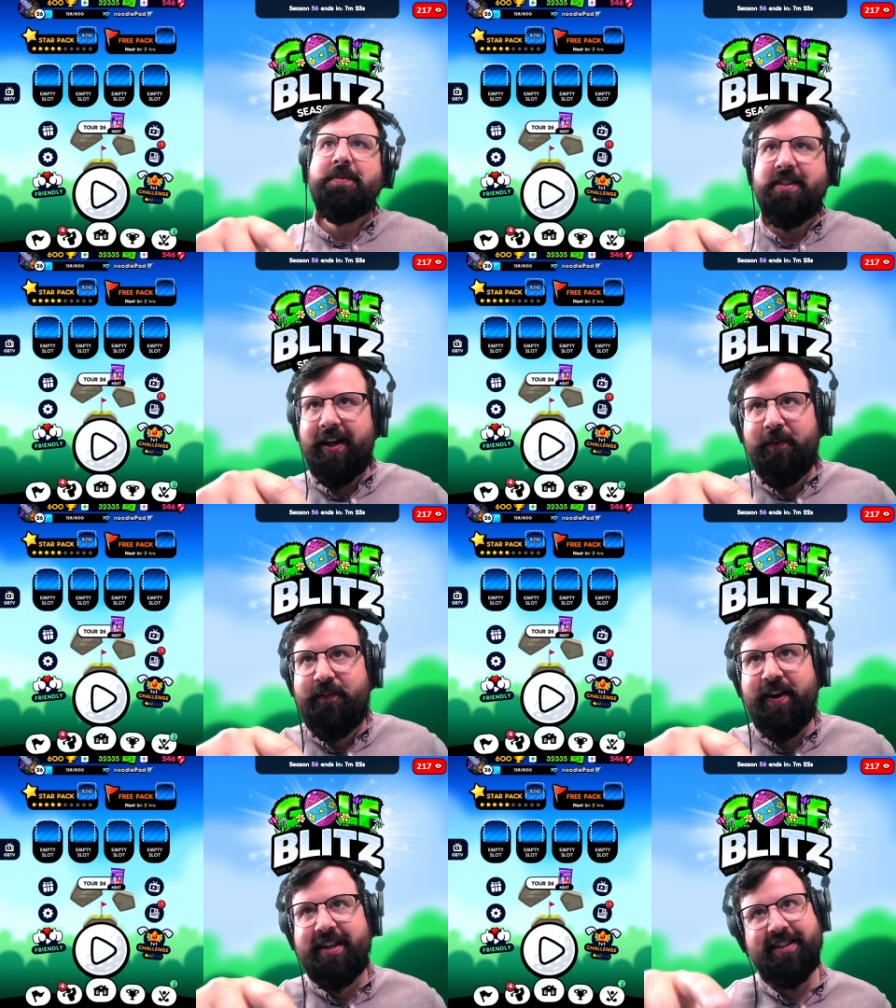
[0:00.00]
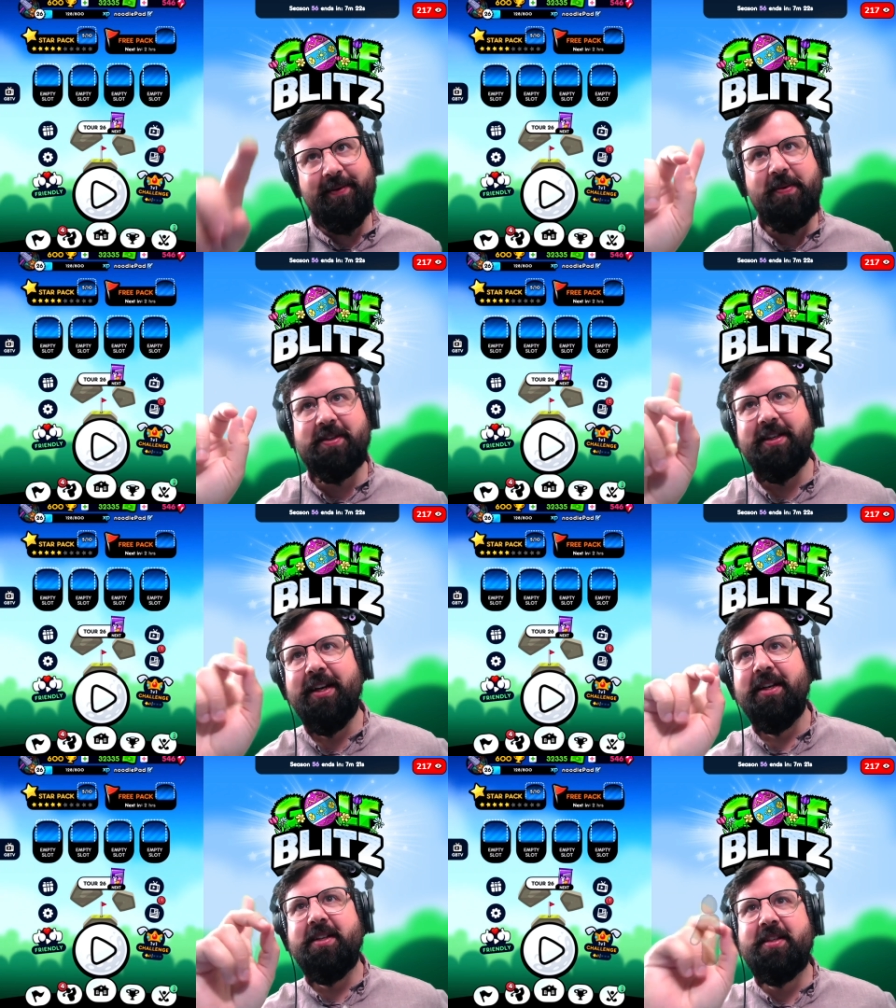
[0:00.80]
Someone's gotta fix. Someone's.
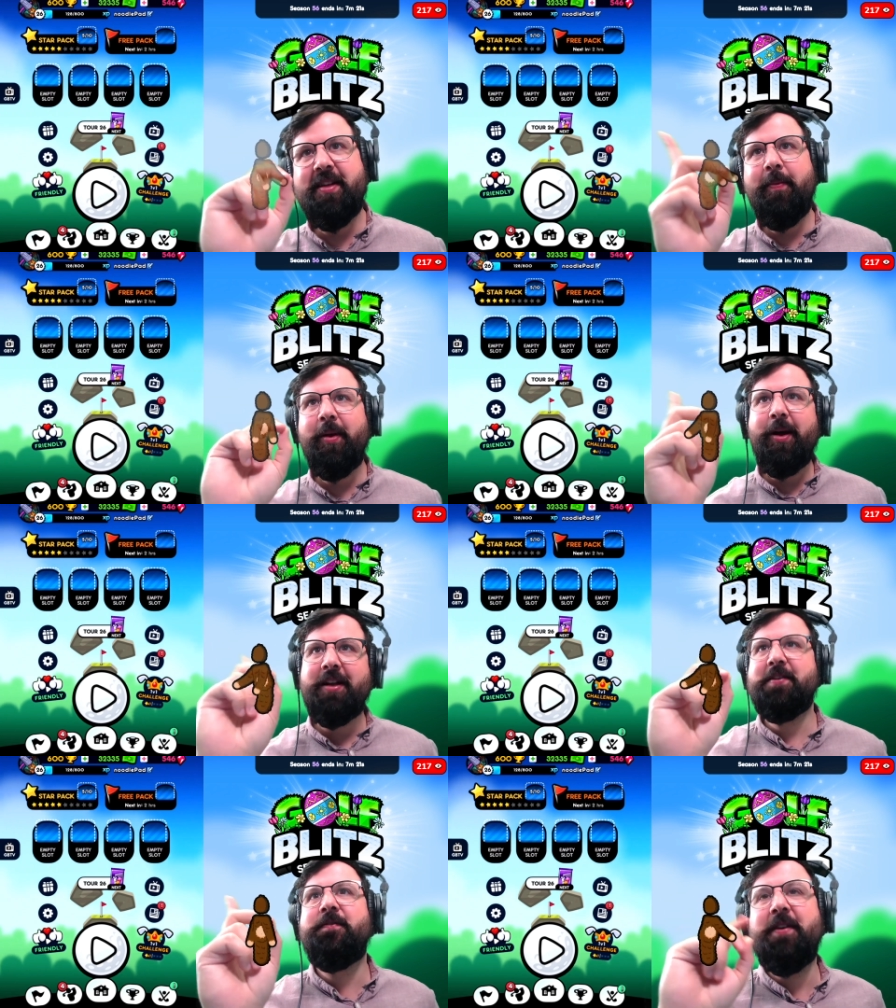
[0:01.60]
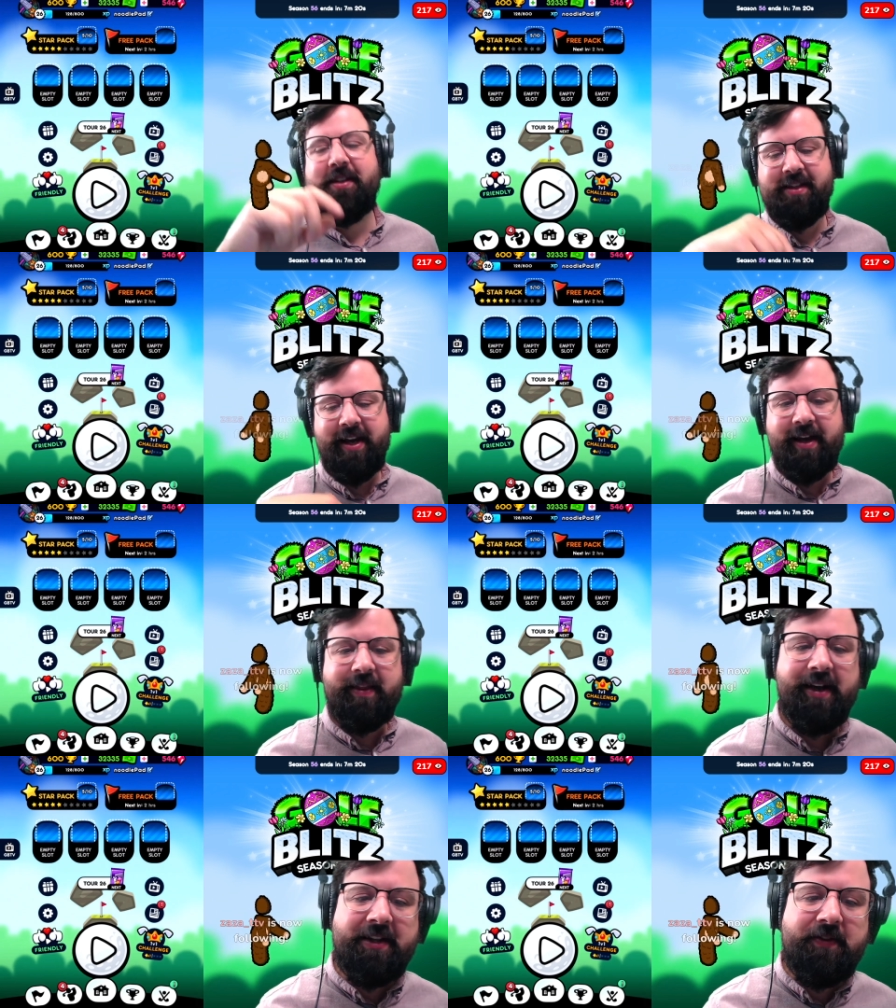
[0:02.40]
Someone ought to fix that.
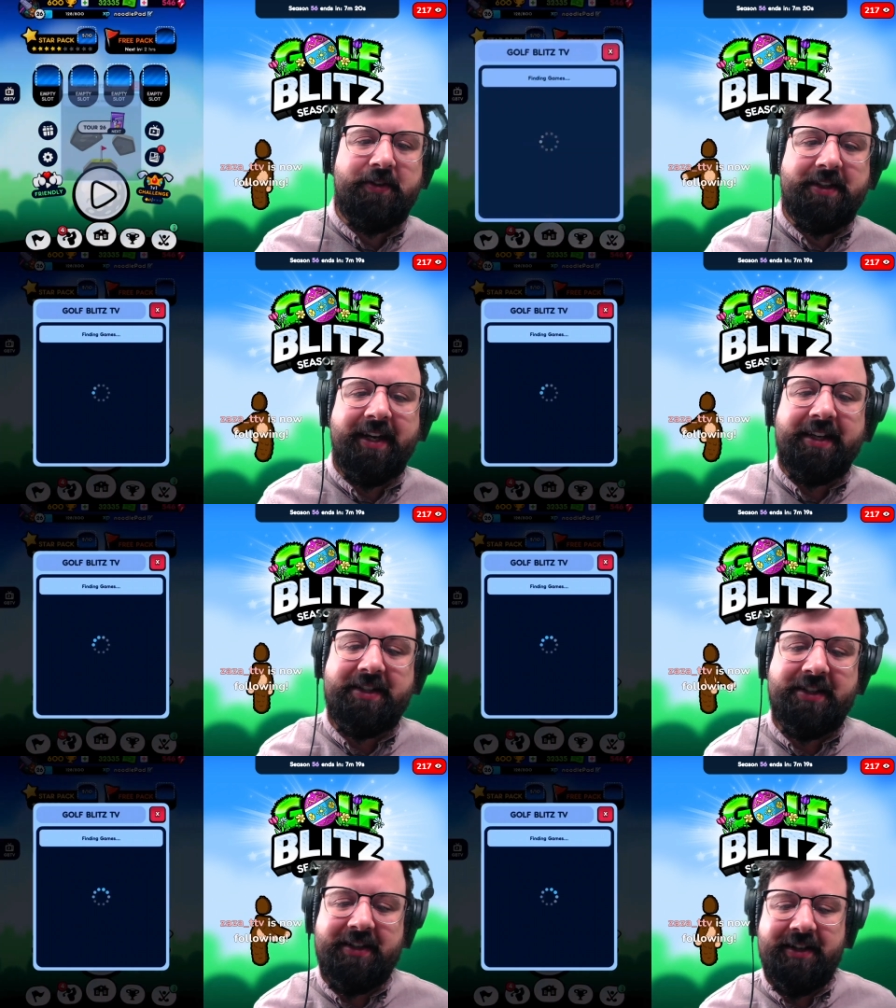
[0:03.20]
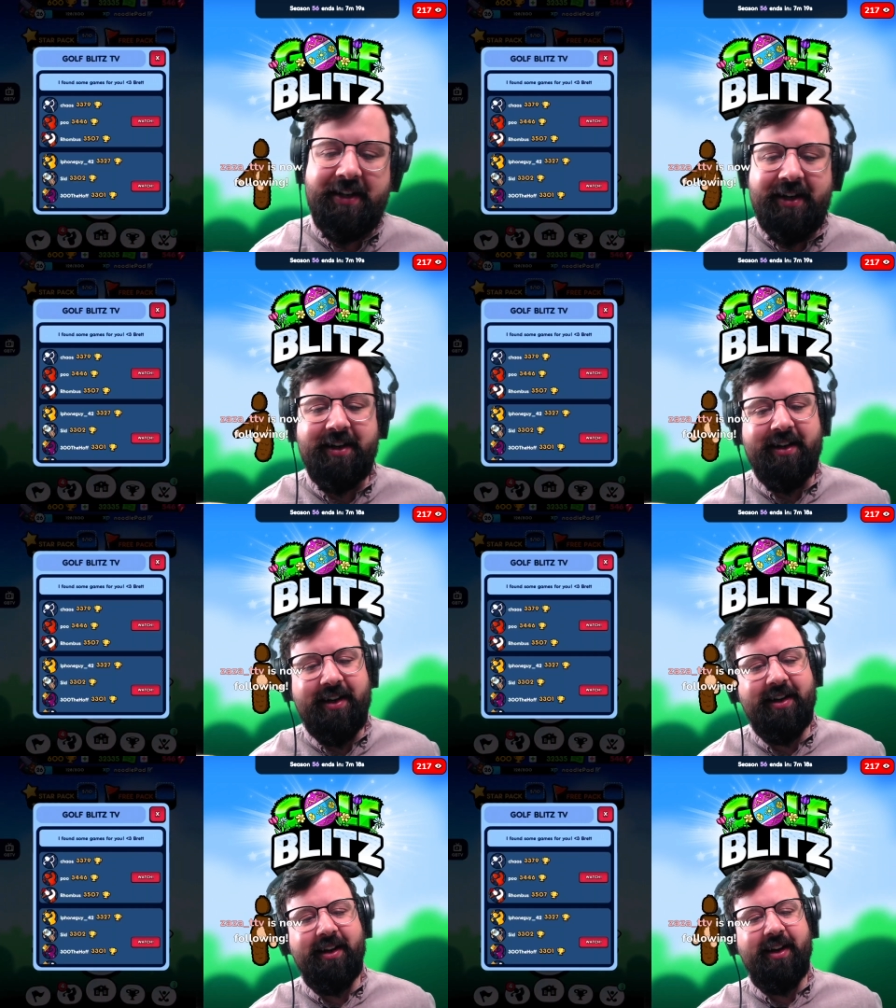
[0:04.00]
That's for dang sure.
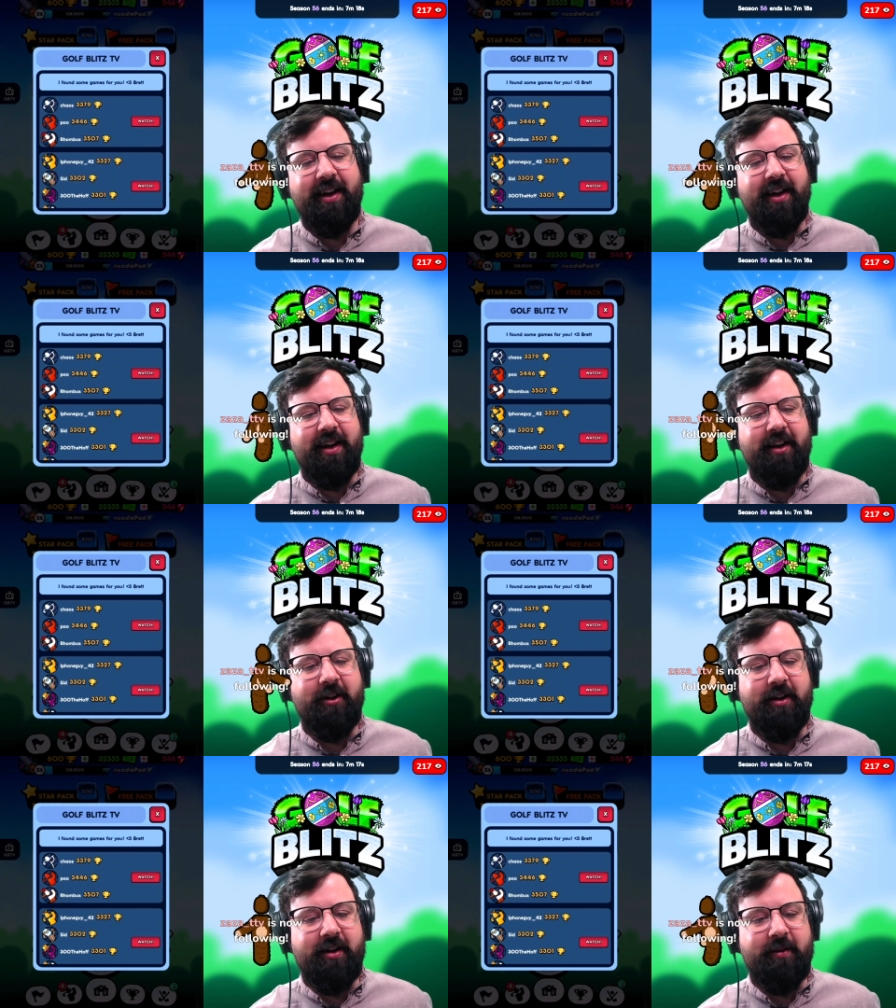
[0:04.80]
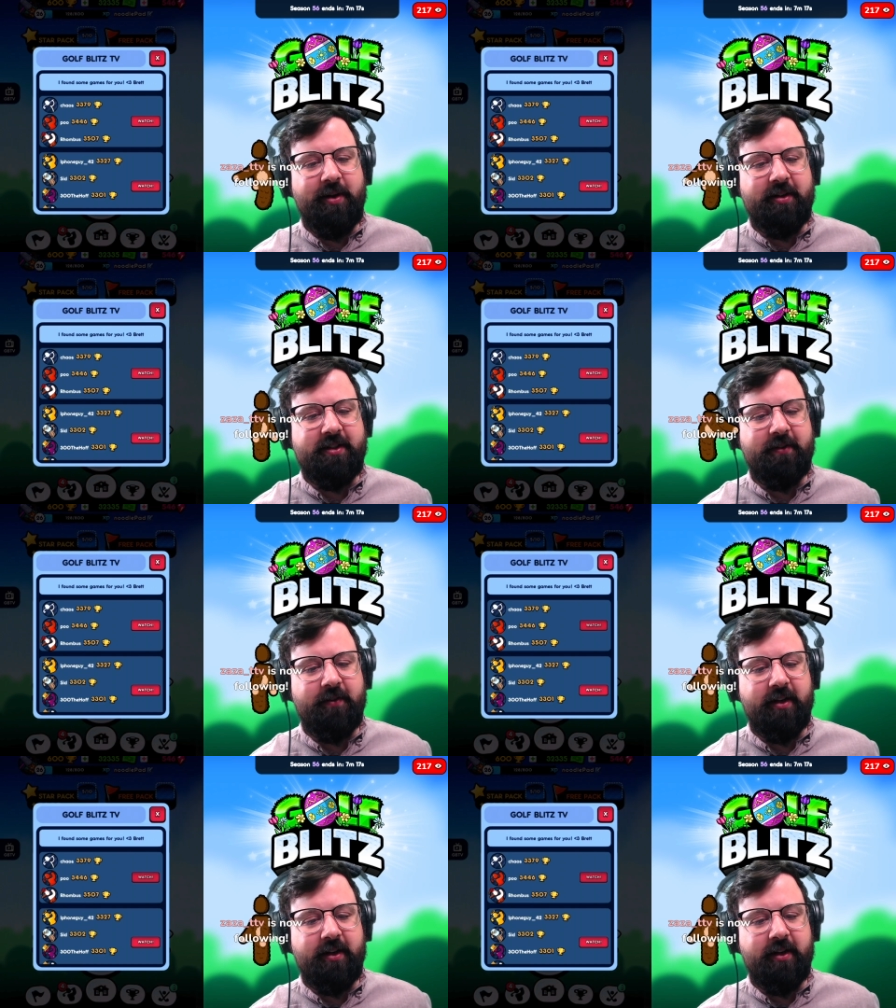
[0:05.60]
Uh, embarrassing